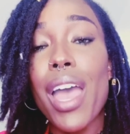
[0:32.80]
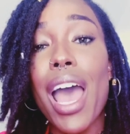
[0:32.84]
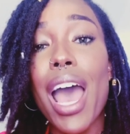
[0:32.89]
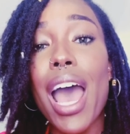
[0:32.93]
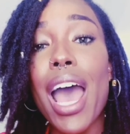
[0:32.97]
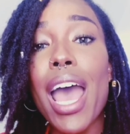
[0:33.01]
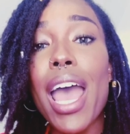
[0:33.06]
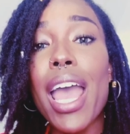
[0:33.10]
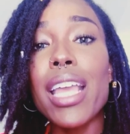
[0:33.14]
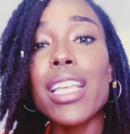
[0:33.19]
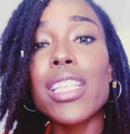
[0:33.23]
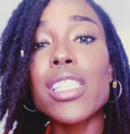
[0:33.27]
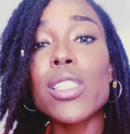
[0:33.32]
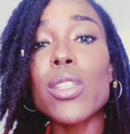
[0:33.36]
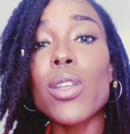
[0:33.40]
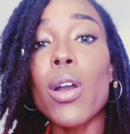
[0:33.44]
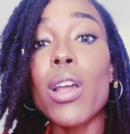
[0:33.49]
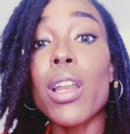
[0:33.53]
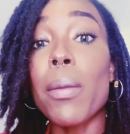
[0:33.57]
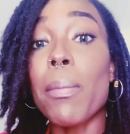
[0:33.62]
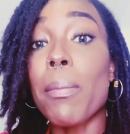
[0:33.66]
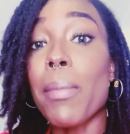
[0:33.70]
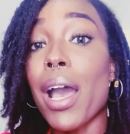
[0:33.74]
I
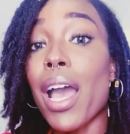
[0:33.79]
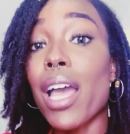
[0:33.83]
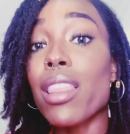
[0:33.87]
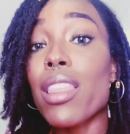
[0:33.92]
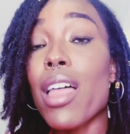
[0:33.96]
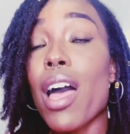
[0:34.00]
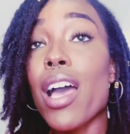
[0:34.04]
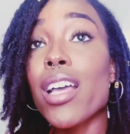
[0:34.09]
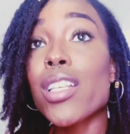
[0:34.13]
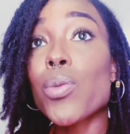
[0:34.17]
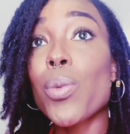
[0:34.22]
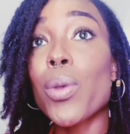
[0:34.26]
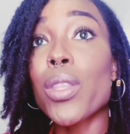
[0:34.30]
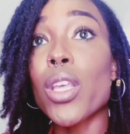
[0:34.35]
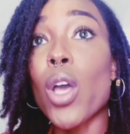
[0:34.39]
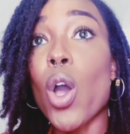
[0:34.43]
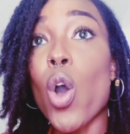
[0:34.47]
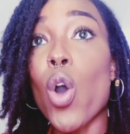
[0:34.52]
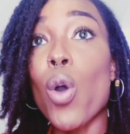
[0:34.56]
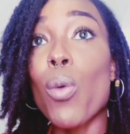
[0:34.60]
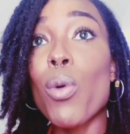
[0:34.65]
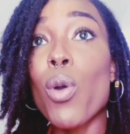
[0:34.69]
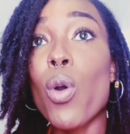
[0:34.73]
started my locks with
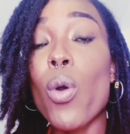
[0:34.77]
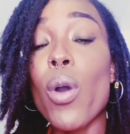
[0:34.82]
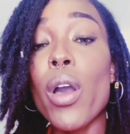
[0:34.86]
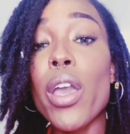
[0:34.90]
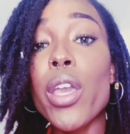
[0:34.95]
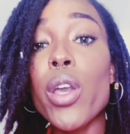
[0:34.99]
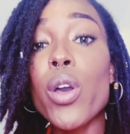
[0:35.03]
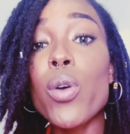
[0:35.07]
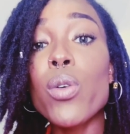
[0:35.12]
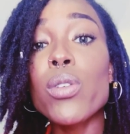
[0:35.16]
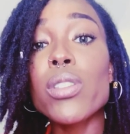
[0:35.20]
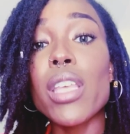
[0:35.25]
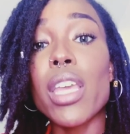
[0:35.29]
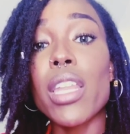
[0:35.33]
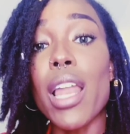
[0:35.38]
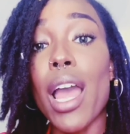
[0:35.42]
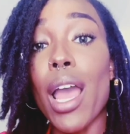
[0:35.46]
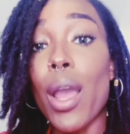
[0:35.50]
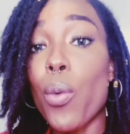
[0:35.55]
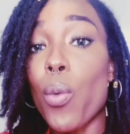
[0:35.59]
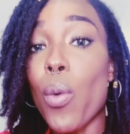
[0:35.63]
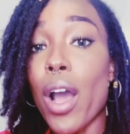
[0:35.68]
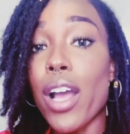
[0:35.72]
comb coils
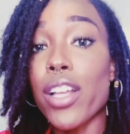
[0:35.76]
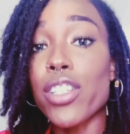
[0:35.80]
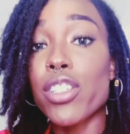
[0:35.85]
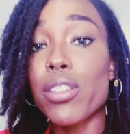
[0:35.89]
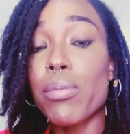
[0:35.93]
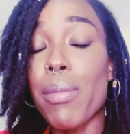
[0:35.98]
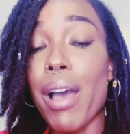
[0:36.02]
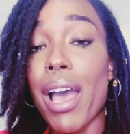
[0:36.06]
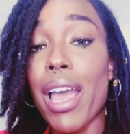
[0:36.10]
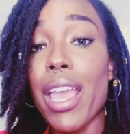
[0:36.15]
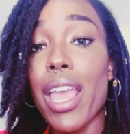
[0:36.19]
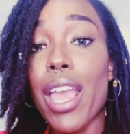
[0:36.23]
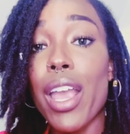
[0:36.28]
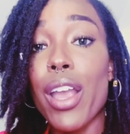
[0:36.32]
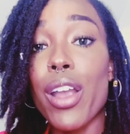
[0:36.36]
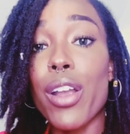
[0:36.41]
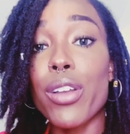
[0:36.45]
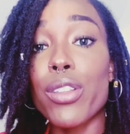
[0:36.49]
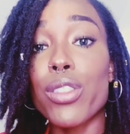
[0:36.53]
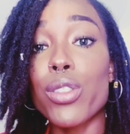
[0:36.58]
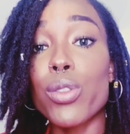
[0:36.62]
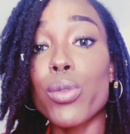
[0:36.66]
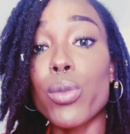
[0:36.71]
and I washed my
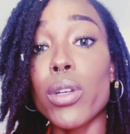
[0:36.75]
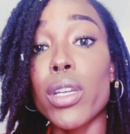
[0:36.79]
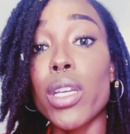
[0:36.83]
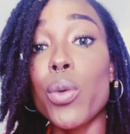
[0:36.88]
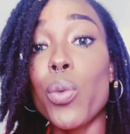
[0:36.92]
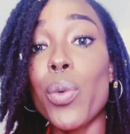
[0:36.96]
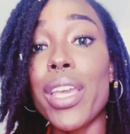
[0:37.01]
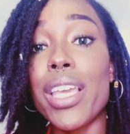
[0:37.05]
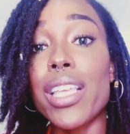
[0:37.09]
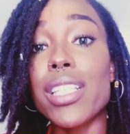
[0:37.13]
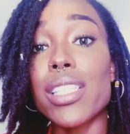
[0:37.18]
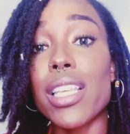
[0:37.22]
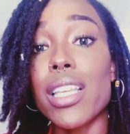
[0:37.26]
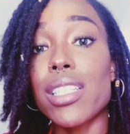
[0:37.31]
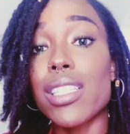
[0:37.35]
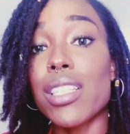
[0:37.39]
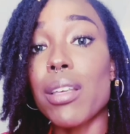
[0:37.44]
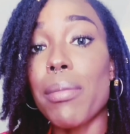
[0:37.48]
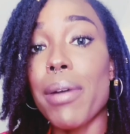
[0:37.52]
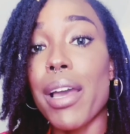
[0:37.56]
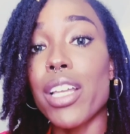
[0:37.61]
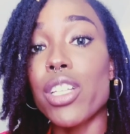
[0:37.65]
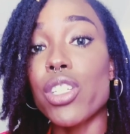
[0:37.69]
hair 3 weeks
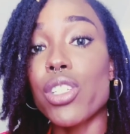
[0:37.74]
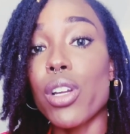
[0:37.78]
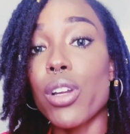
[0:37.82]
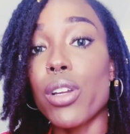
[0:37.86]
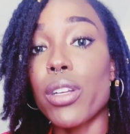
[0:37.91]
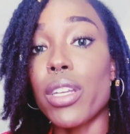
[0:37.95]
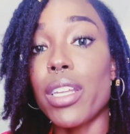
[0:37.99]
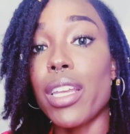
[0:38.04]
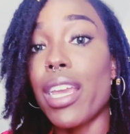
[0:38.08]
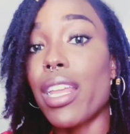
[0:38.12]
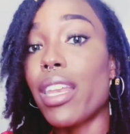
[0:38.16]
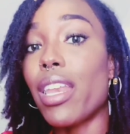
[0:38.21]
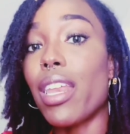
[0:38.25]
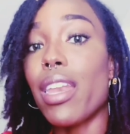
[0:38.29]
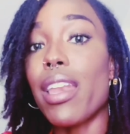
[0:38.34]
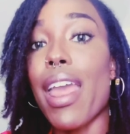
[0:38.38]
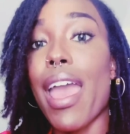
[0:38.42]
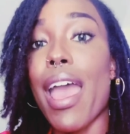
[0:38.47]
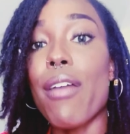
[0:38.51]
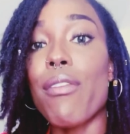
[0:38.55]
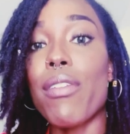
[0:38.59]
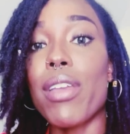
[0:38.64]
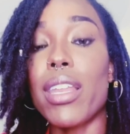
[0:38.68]
into my journey and
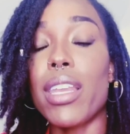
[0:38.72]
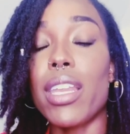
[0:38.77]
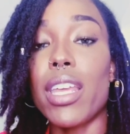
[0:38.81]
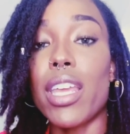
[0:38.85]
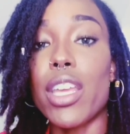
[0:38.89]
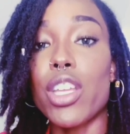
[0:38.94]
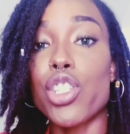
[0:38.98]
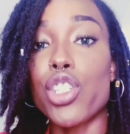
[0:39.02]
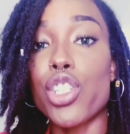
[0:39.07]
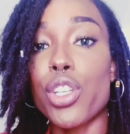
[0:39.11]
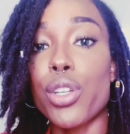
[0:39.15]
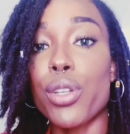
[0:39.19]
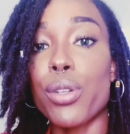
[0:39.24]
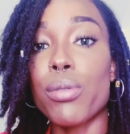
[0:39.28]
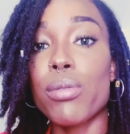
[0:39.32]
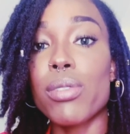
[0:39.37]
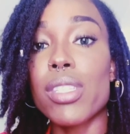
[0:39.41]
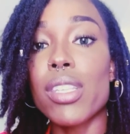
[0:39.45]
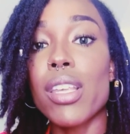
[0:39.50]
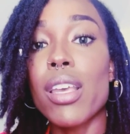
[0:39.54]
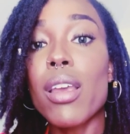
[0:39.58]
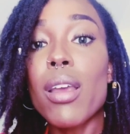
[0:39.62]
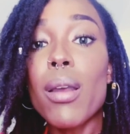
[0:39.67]
didn't have any
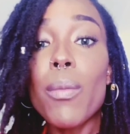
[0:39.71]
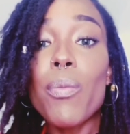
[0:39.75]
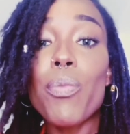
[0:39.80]
issues.